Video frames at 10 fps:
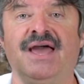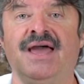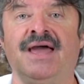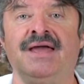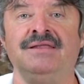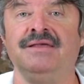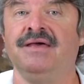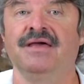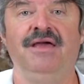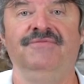and
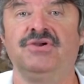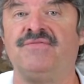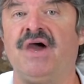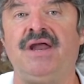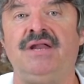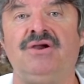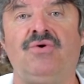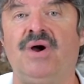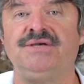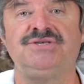if you've got any
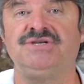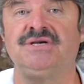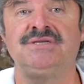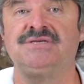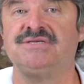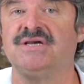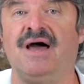questions,